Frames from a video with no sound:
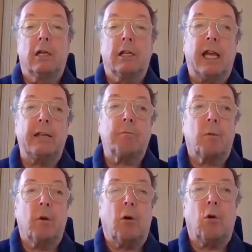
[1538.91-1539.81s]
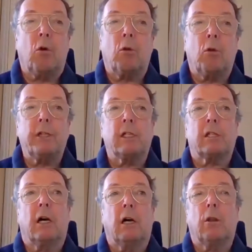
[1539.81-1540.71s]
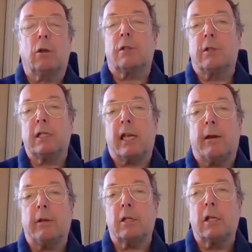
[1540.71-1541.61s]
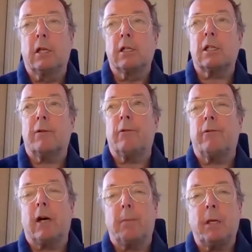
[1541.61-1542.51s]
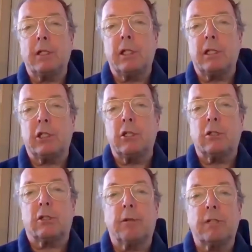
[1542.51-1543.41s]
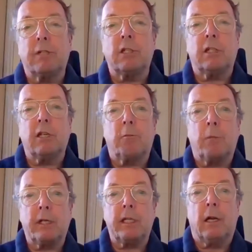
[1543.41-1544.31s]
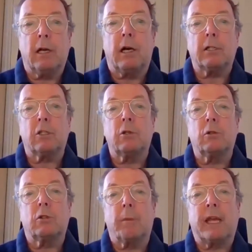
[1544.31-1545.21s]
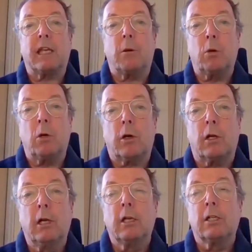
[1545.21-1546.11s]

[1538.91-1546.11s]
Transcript: Again, all these lots of these areas suffer viability issues. There isn't enough money to make it work.